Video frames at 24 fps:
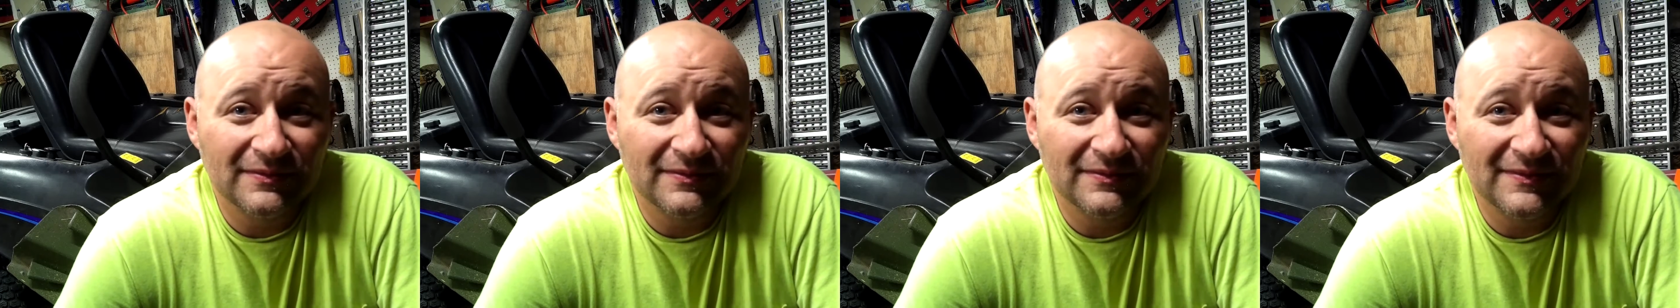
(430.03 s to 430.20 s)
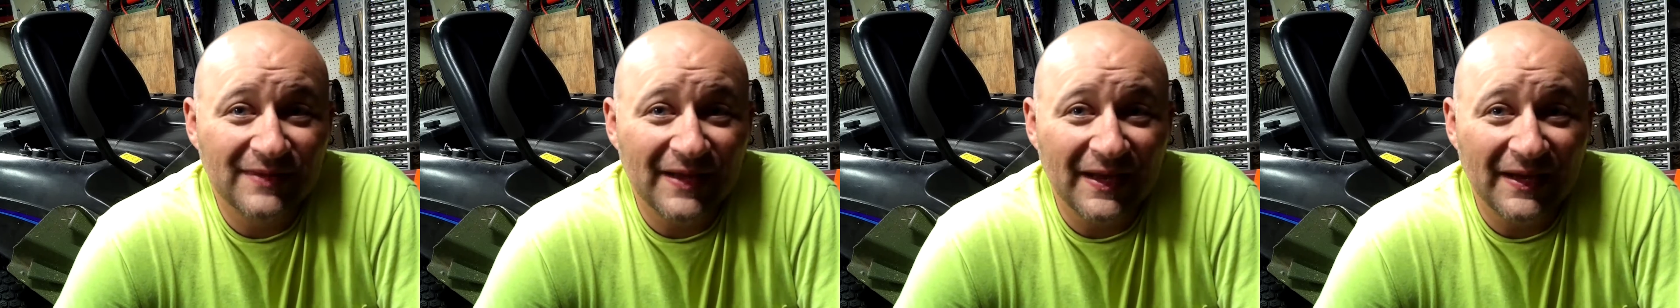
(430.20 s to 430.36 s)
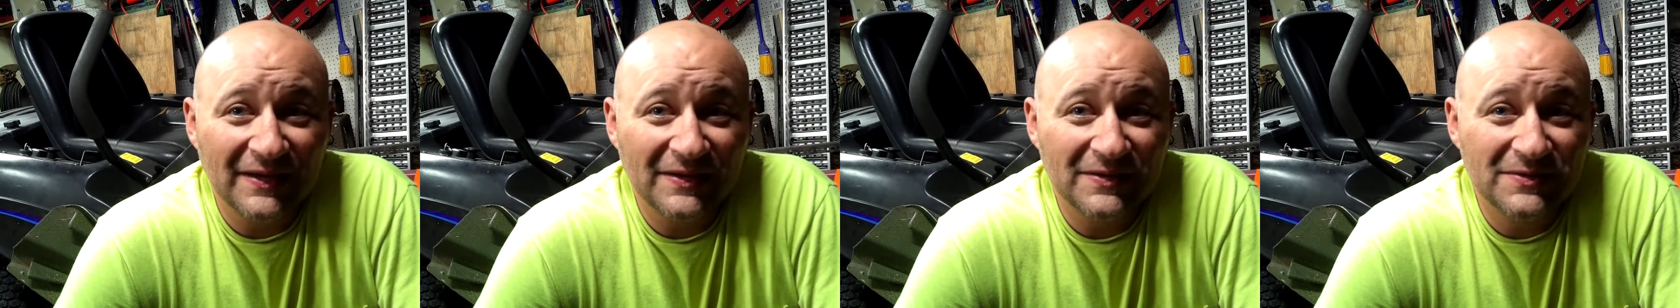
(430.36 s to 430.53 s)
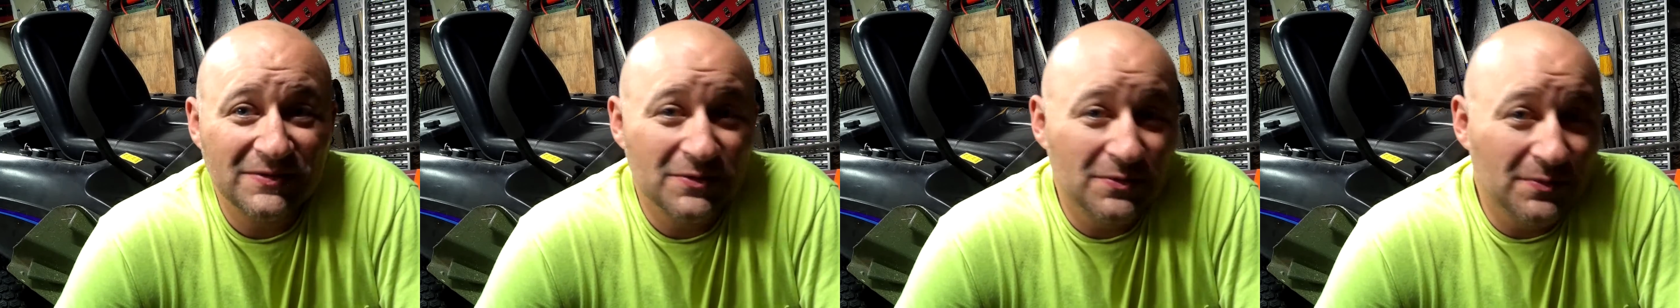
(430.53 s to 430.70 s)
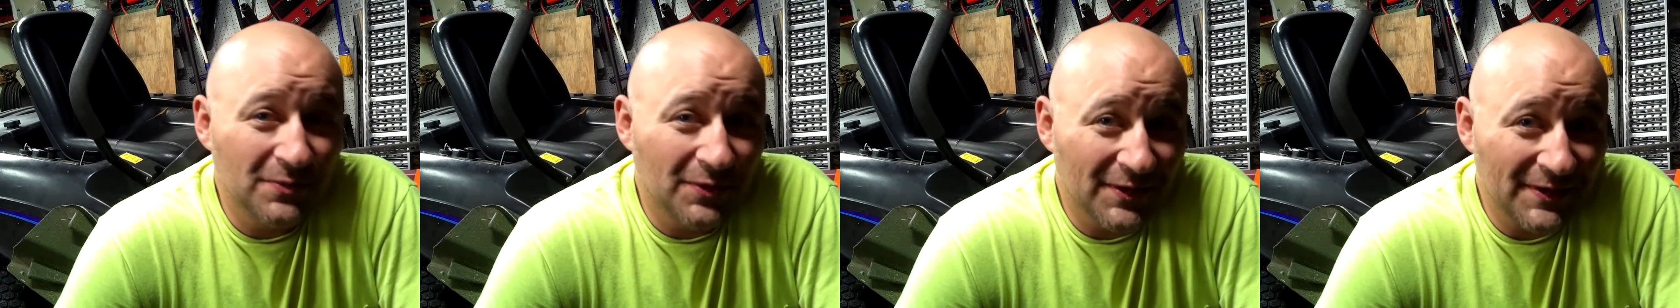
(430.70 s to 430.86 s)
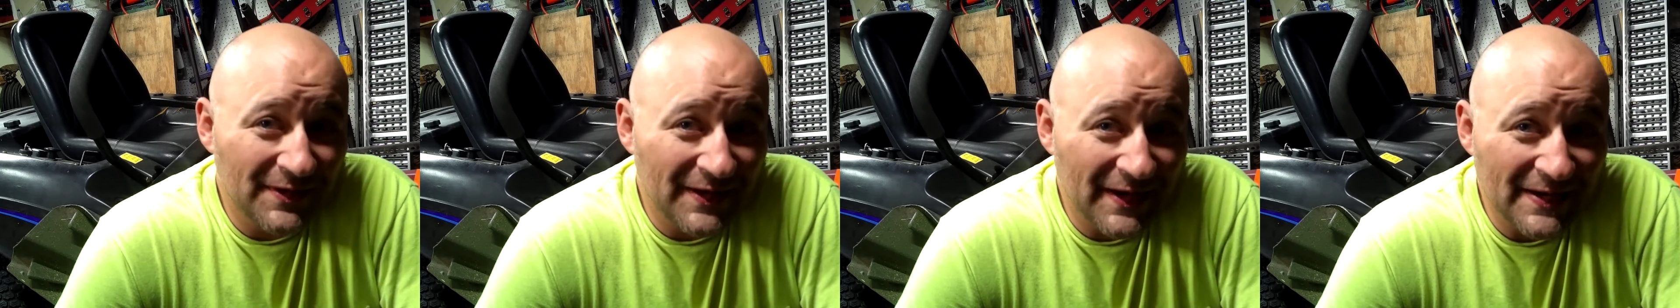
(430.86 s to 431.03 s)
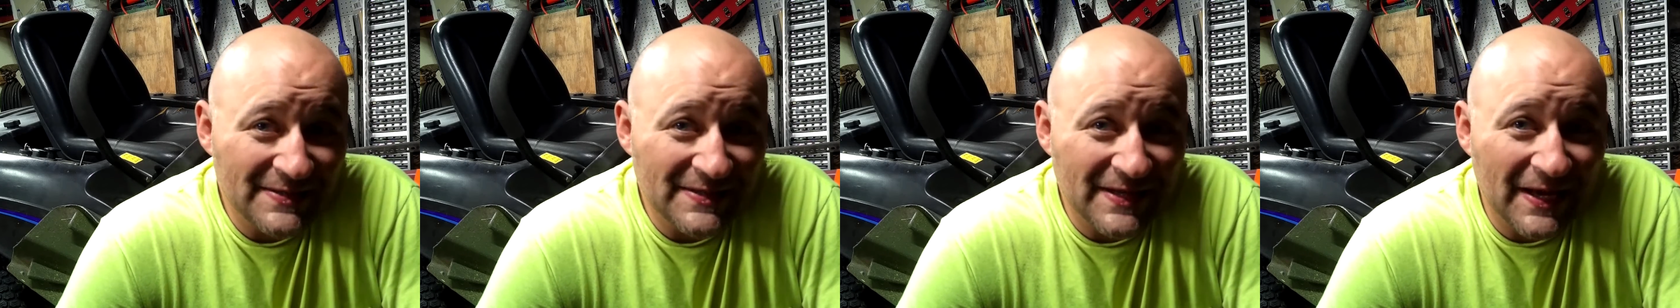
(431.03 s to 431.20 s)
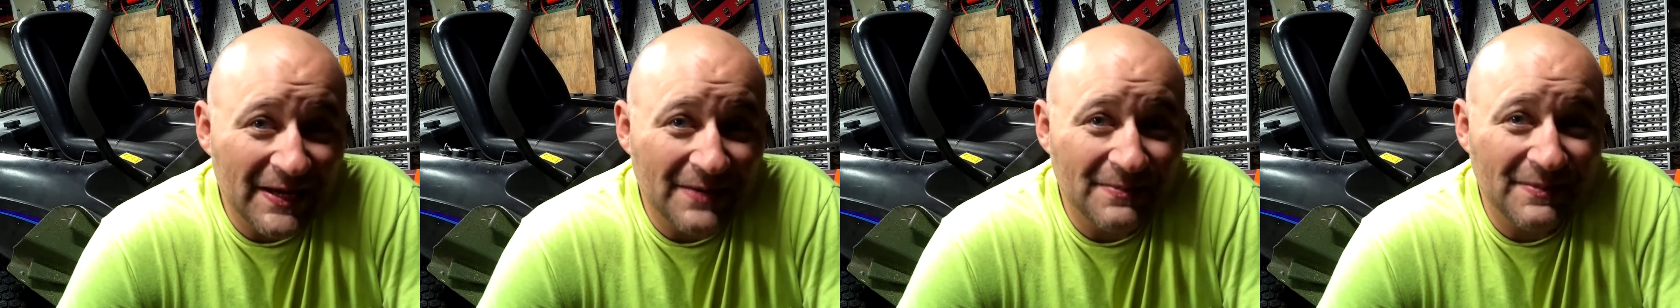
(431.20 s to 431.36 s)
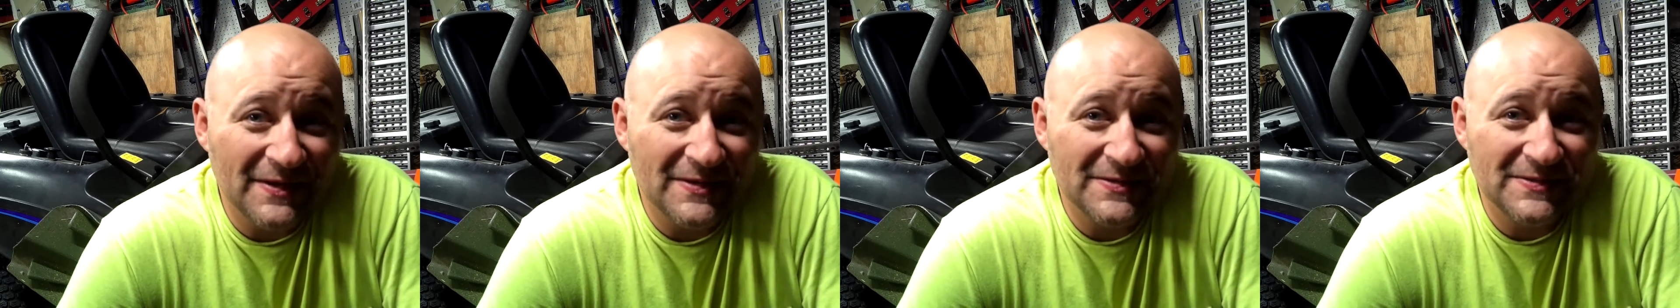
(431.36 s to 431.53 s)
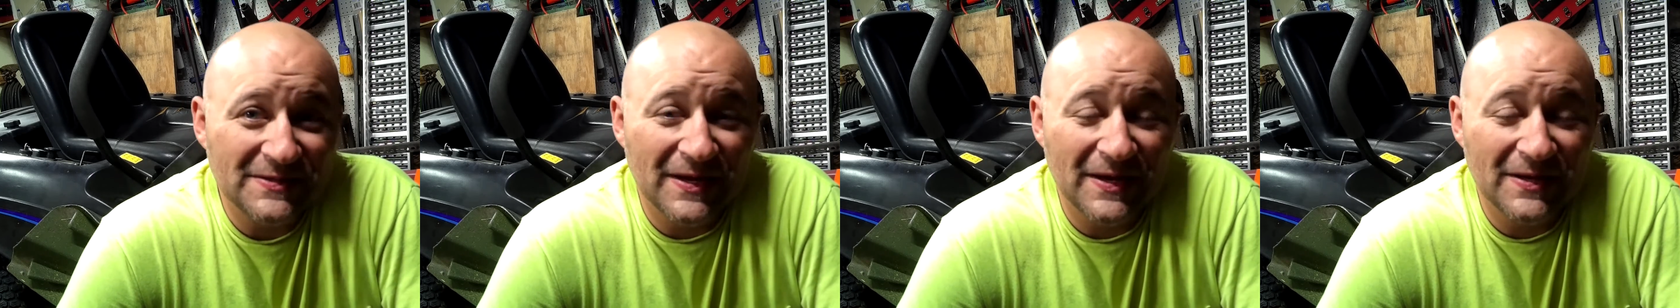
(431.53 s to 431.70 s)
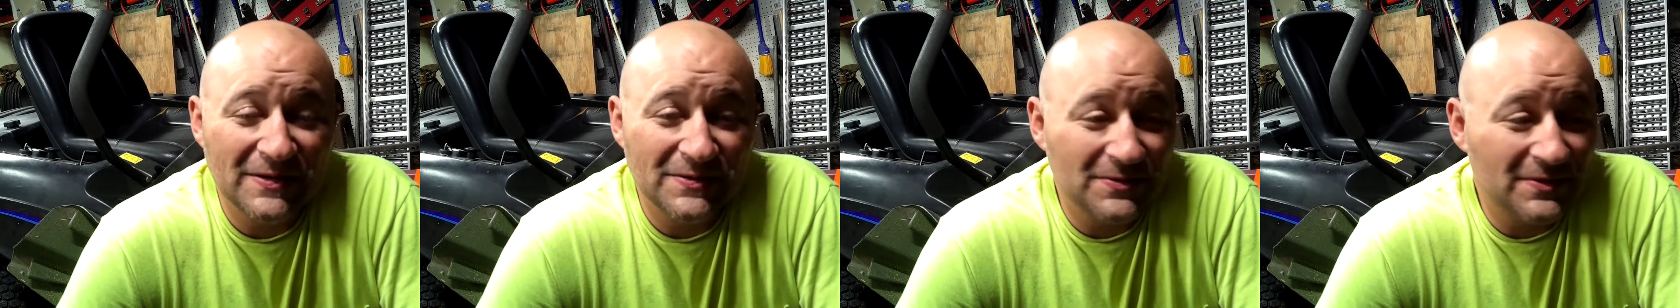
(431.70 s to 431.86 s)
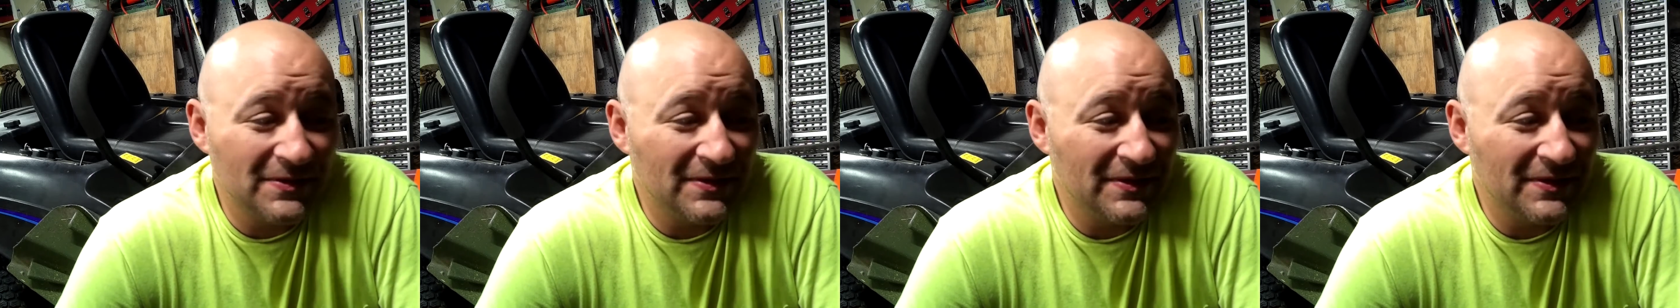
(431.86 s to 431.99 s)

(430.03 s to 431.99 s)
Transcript: take 2 more days out of my schedule,